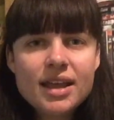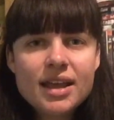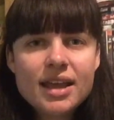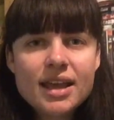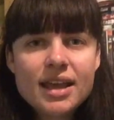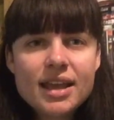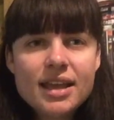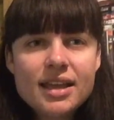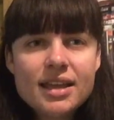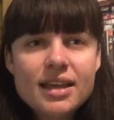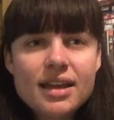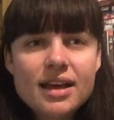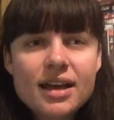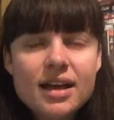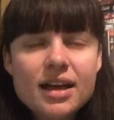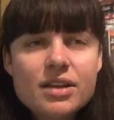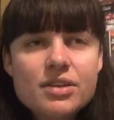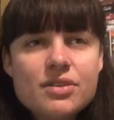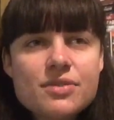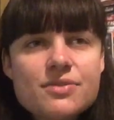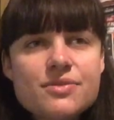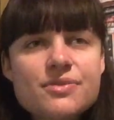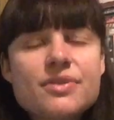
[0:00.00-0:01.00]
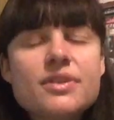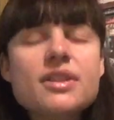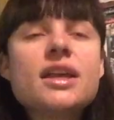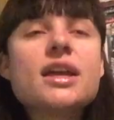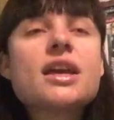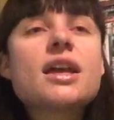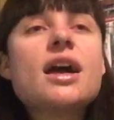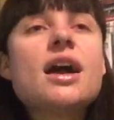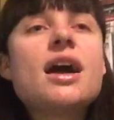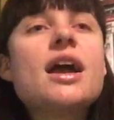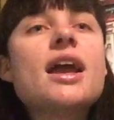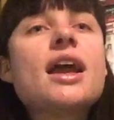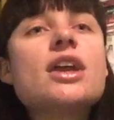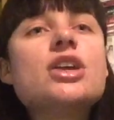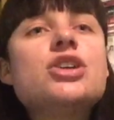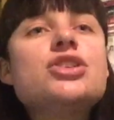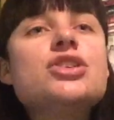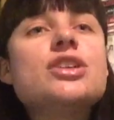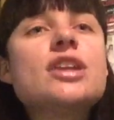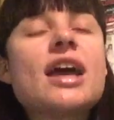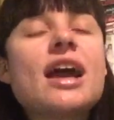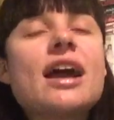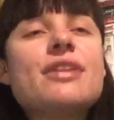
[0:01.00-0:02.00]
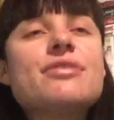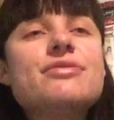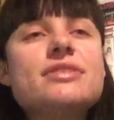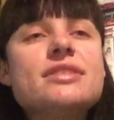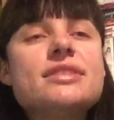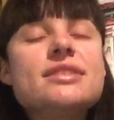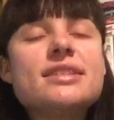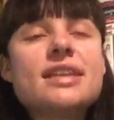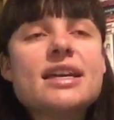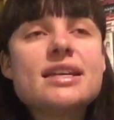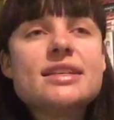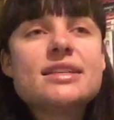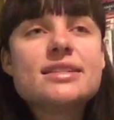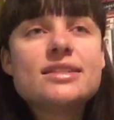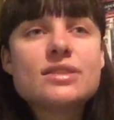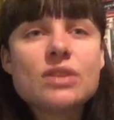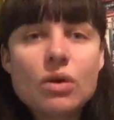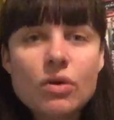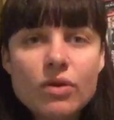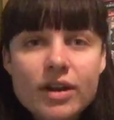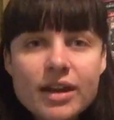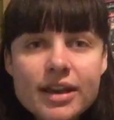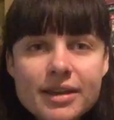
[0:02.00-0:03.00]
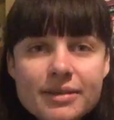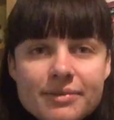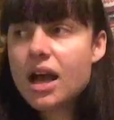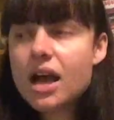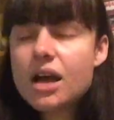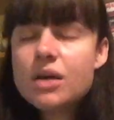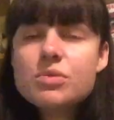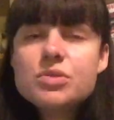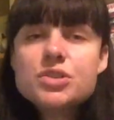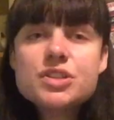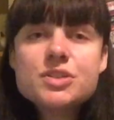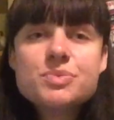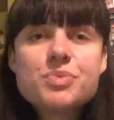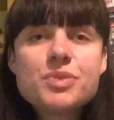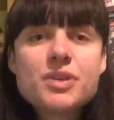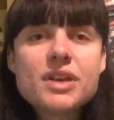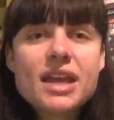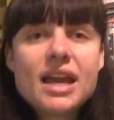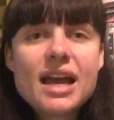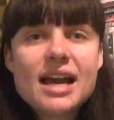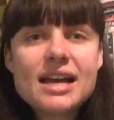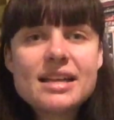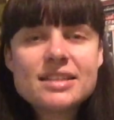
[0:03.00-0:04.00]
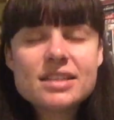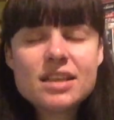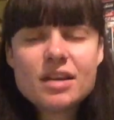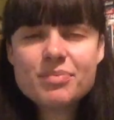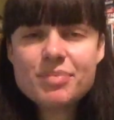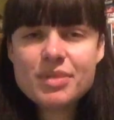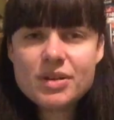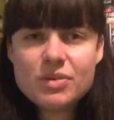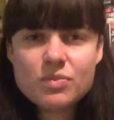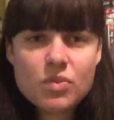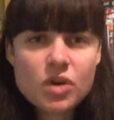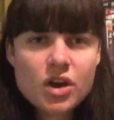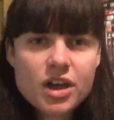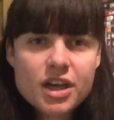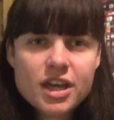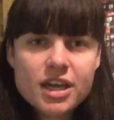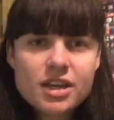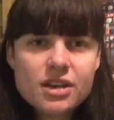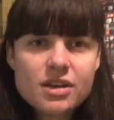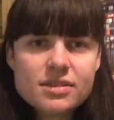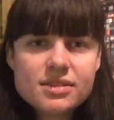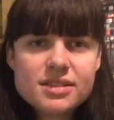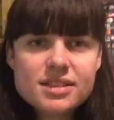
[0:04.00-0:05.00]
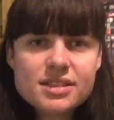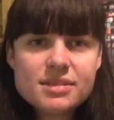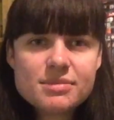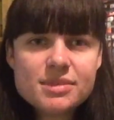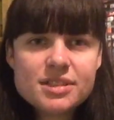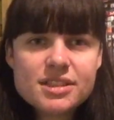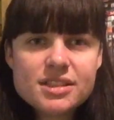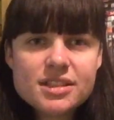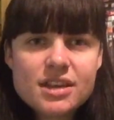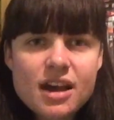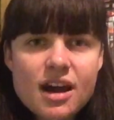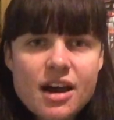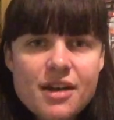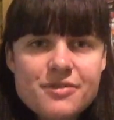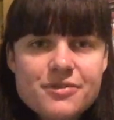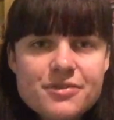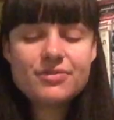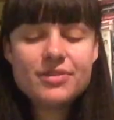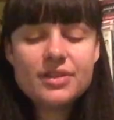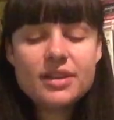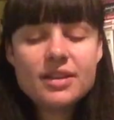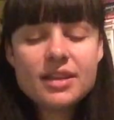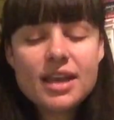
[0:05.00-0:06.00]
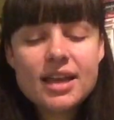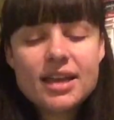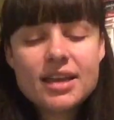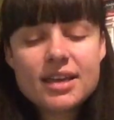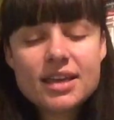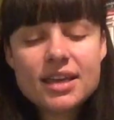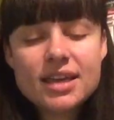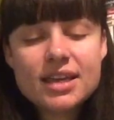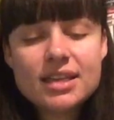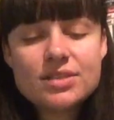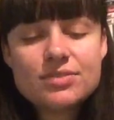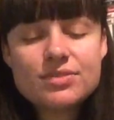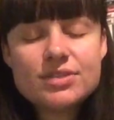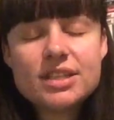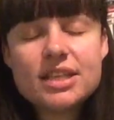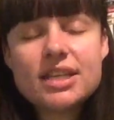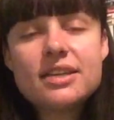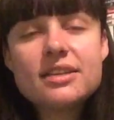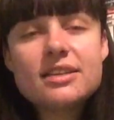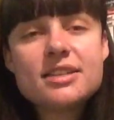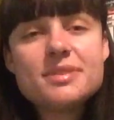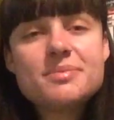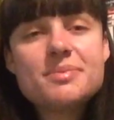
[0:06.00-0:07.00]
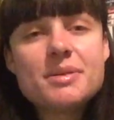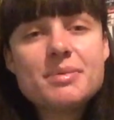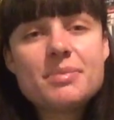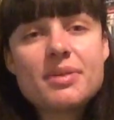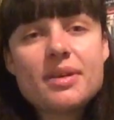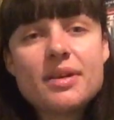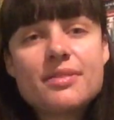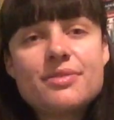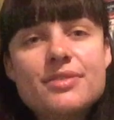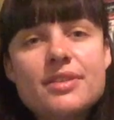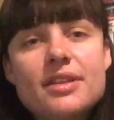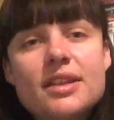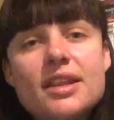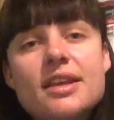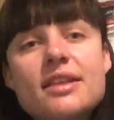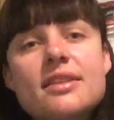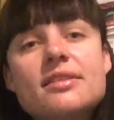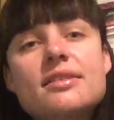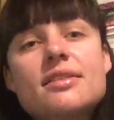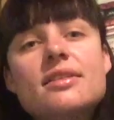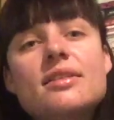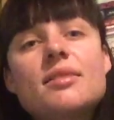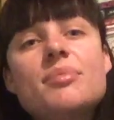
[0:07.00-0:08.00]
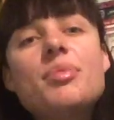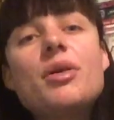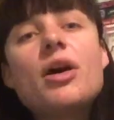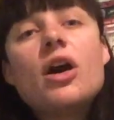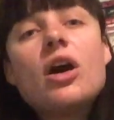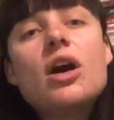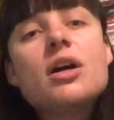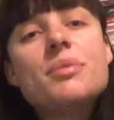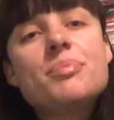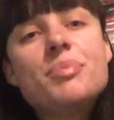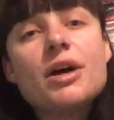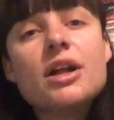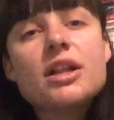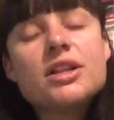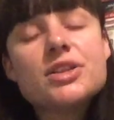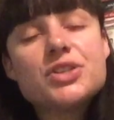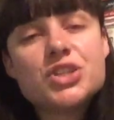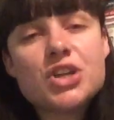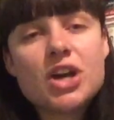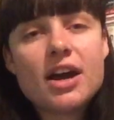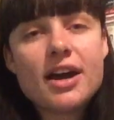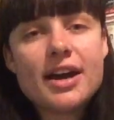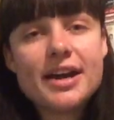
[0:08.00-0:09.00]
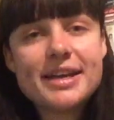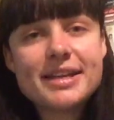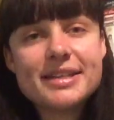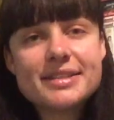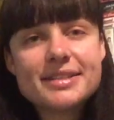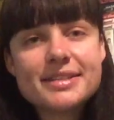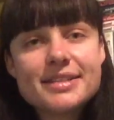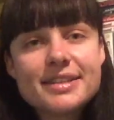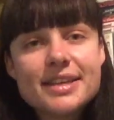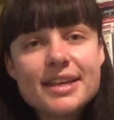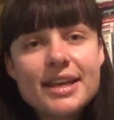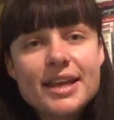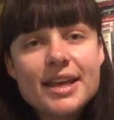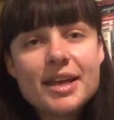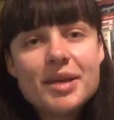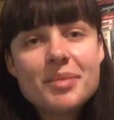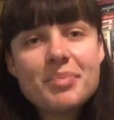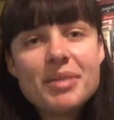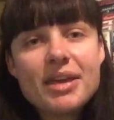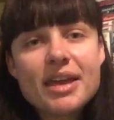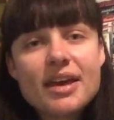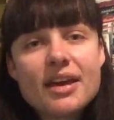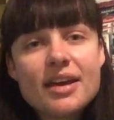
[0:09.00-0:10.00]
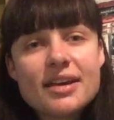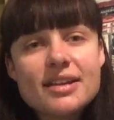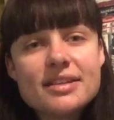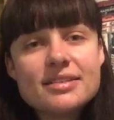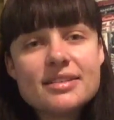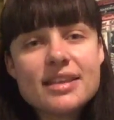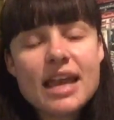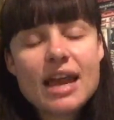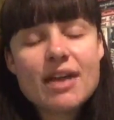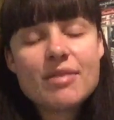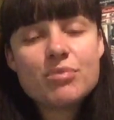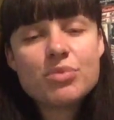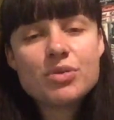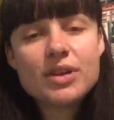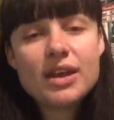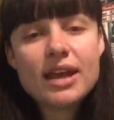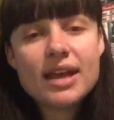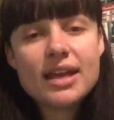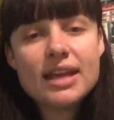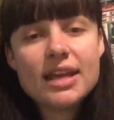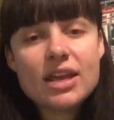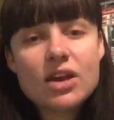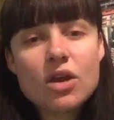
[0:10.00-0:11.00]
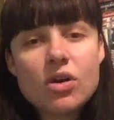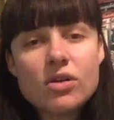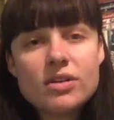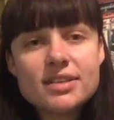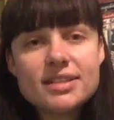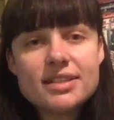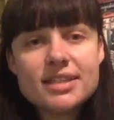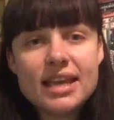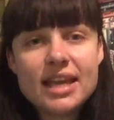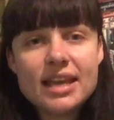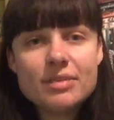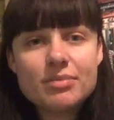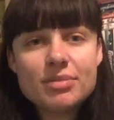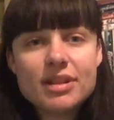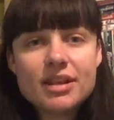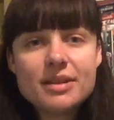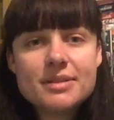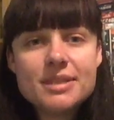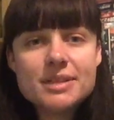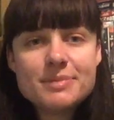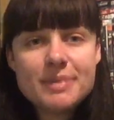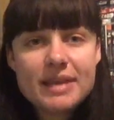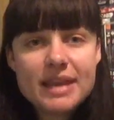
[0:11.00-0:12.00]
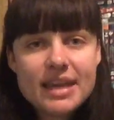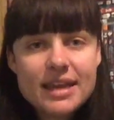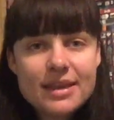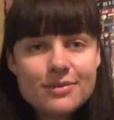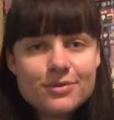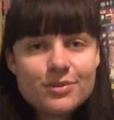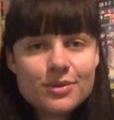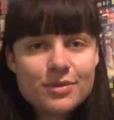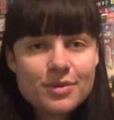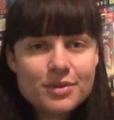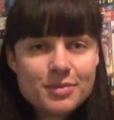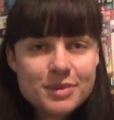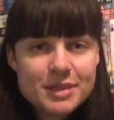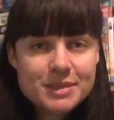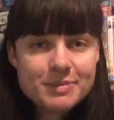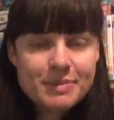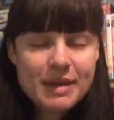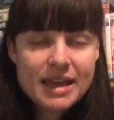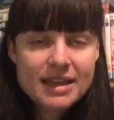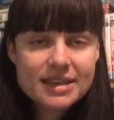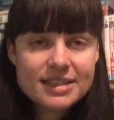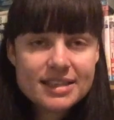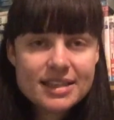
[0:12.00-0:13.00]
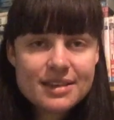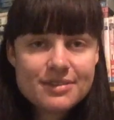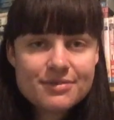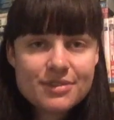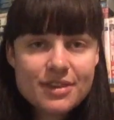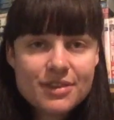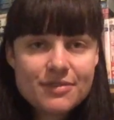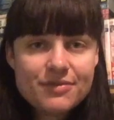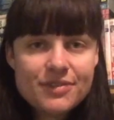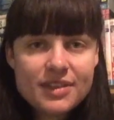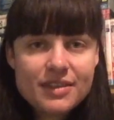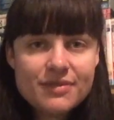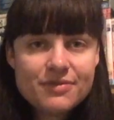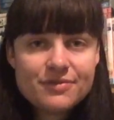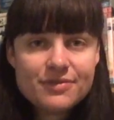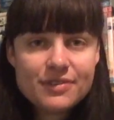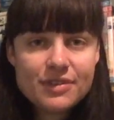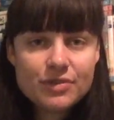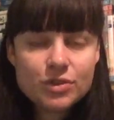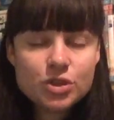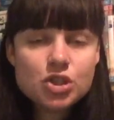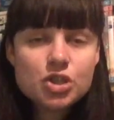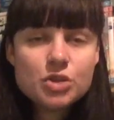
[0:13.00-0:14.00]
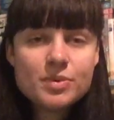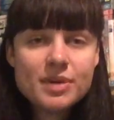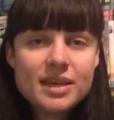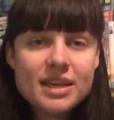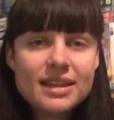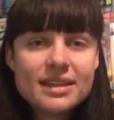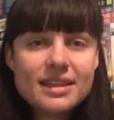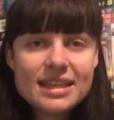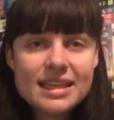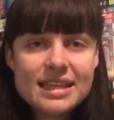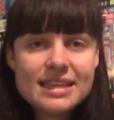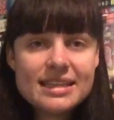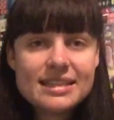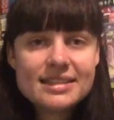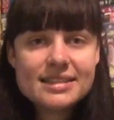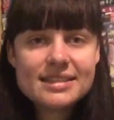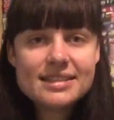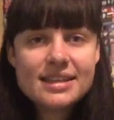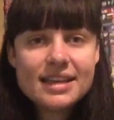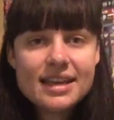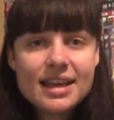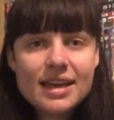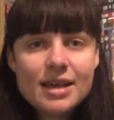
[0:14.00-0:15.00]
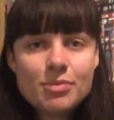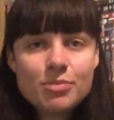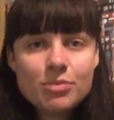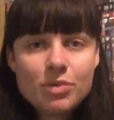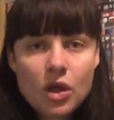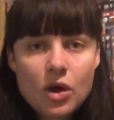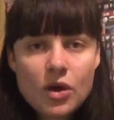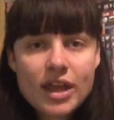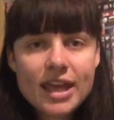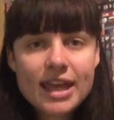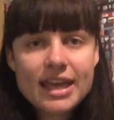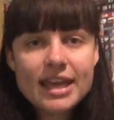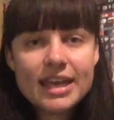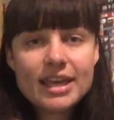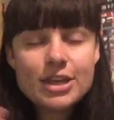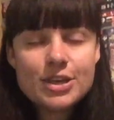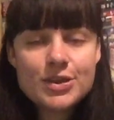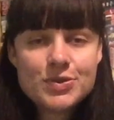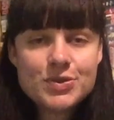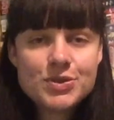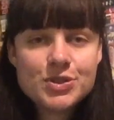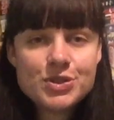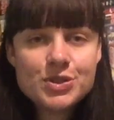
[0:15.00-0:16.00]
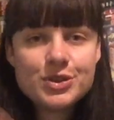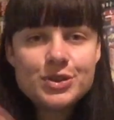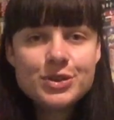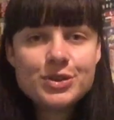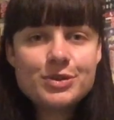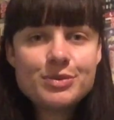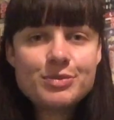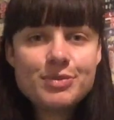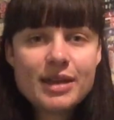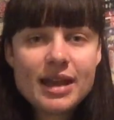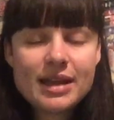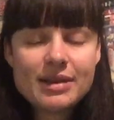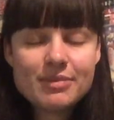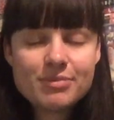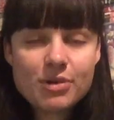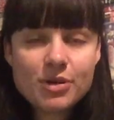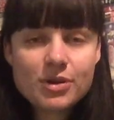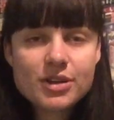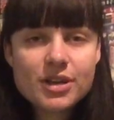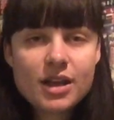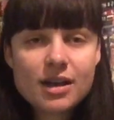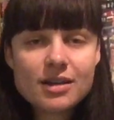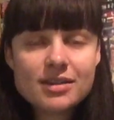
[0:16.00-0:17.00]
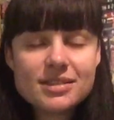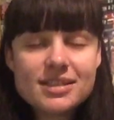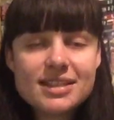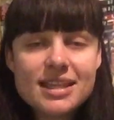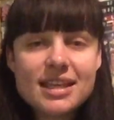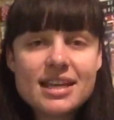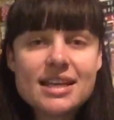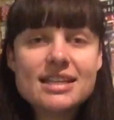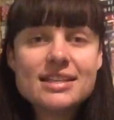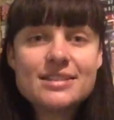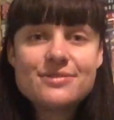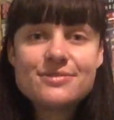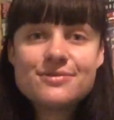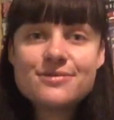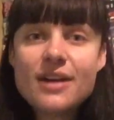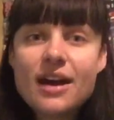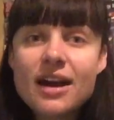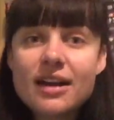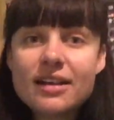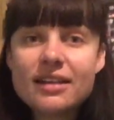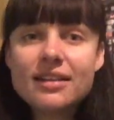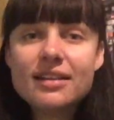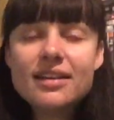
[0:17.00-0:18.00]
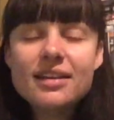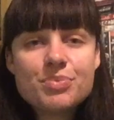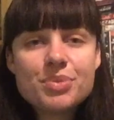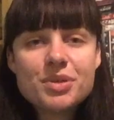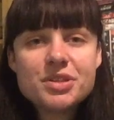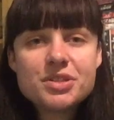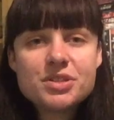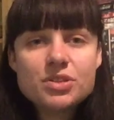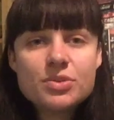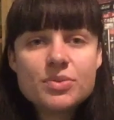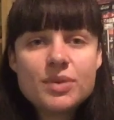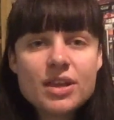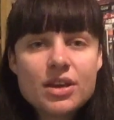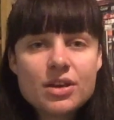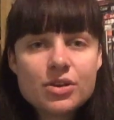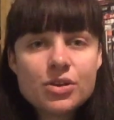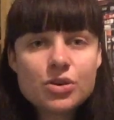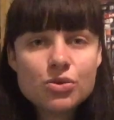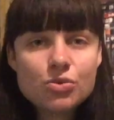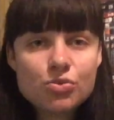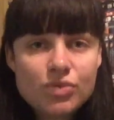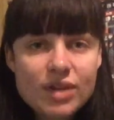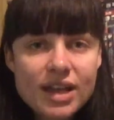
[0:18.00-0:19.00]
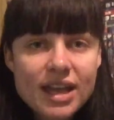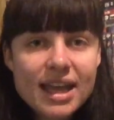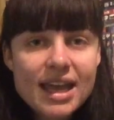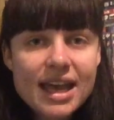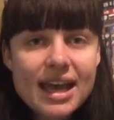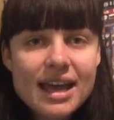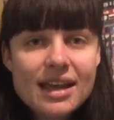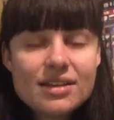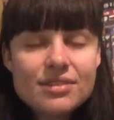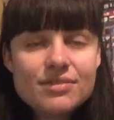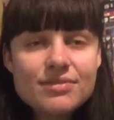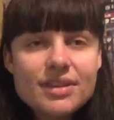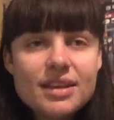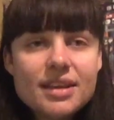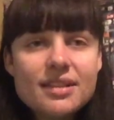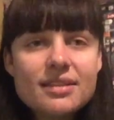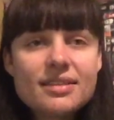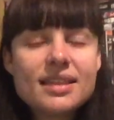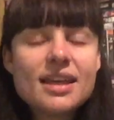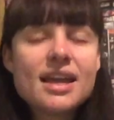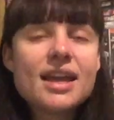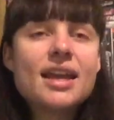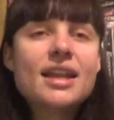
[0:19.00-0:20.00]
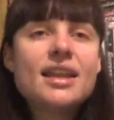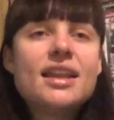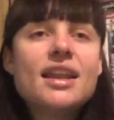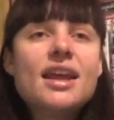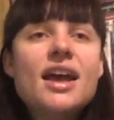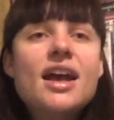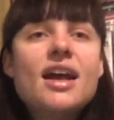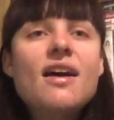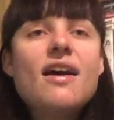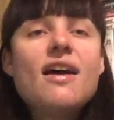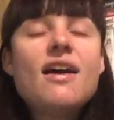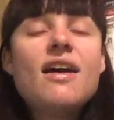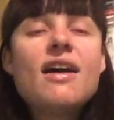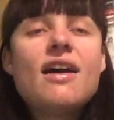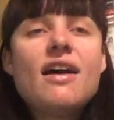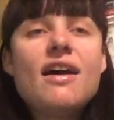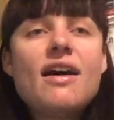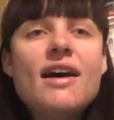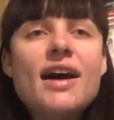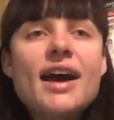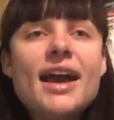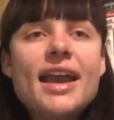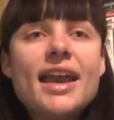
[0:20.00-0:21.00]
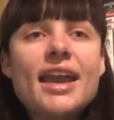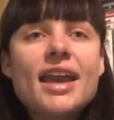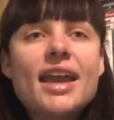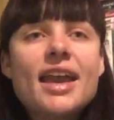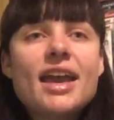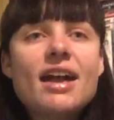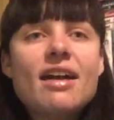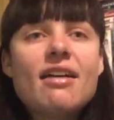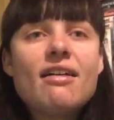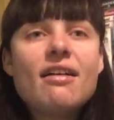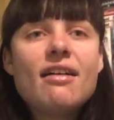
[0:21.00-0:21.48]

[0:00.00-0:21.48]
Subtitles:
And I don't feel like I should have to say sorry. I would just put it as I've been working on some stuff. I feel like it's ridiculous. People feel like they've got to apologize because they haven't put out any content. But I'm speaking from the perspective, if you're doing these vlogging, YouTube and podcasting as fun, pursuing a career out of it, then I